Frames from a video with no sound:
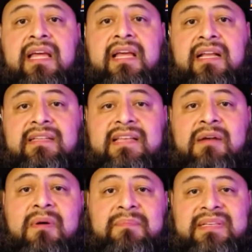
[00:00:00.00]
because I
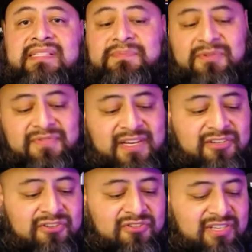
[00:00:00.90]
want business professionals,